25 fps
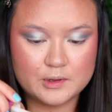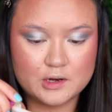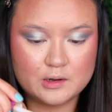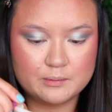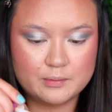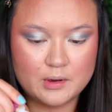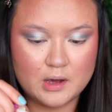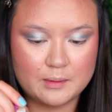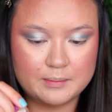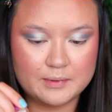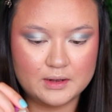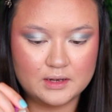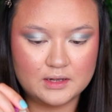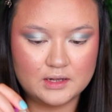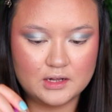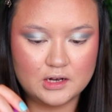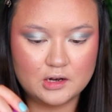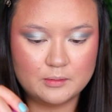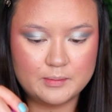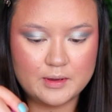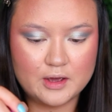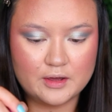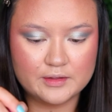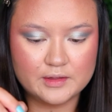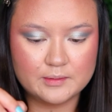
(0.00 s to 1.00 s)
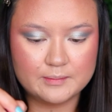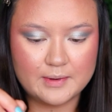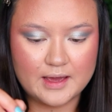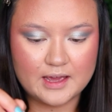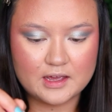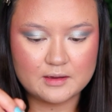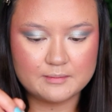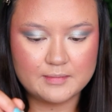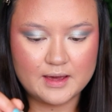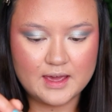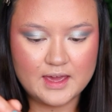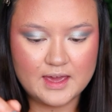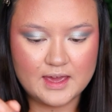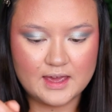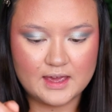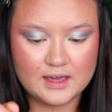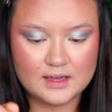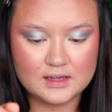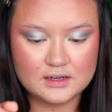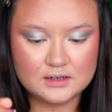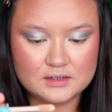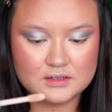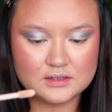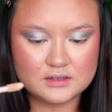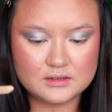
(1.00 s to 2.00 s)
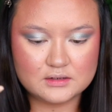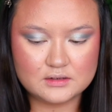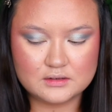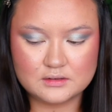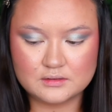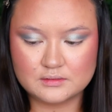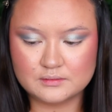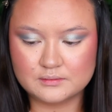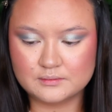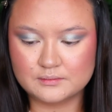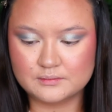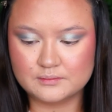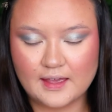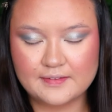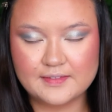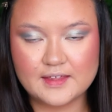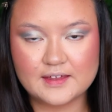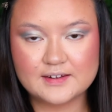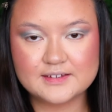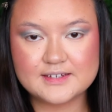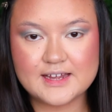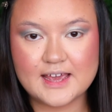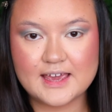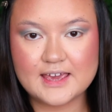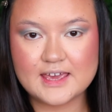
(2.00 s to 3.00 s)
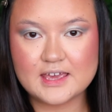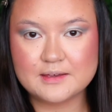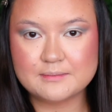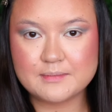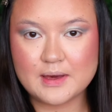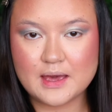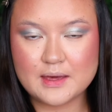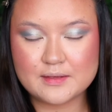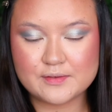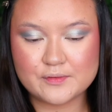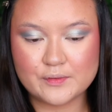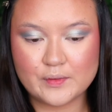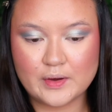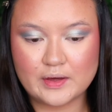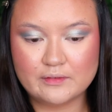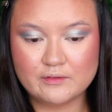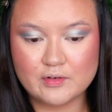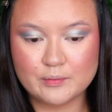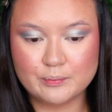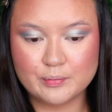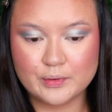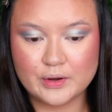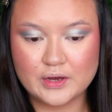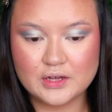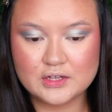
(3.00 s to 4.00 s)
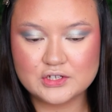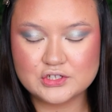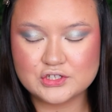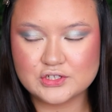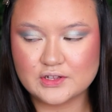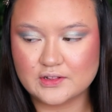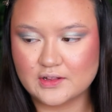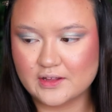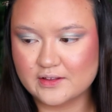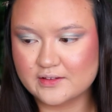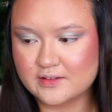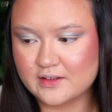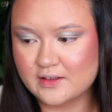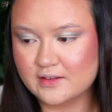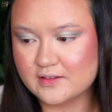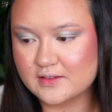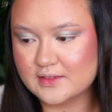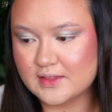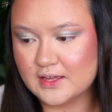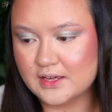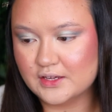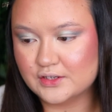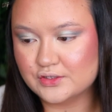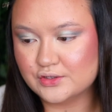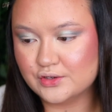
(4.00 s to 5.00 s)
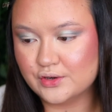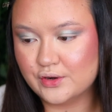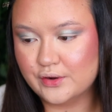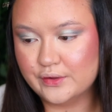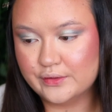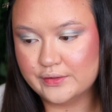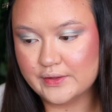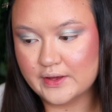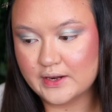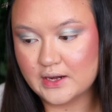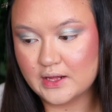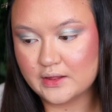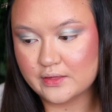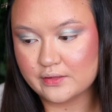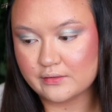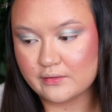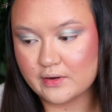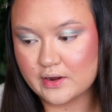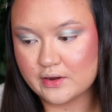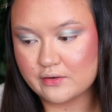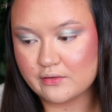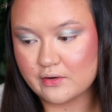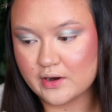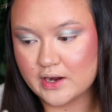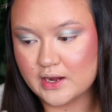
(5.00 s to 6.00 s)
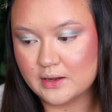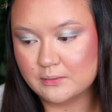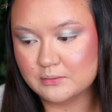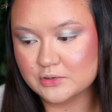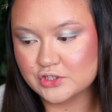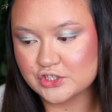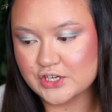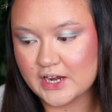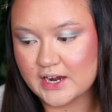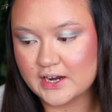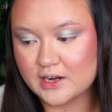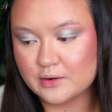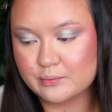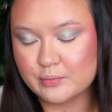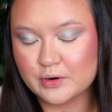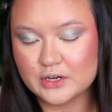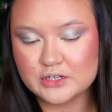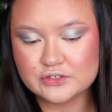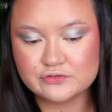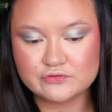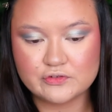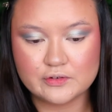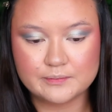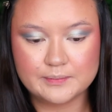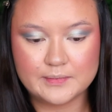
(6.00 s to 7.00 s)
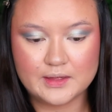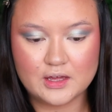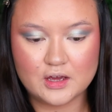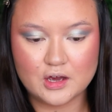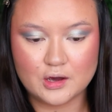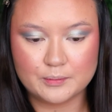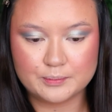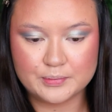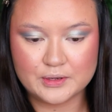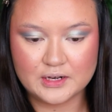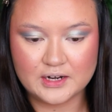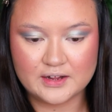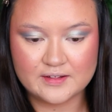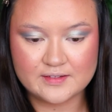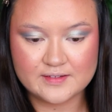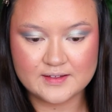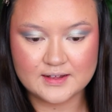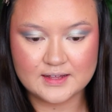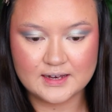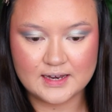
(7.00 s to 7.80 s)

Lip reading: I'm going to pop a little bit on the back of my hand. And then taking my Zoeva brush, this is the 233 Cream Shader Brush from the Opulence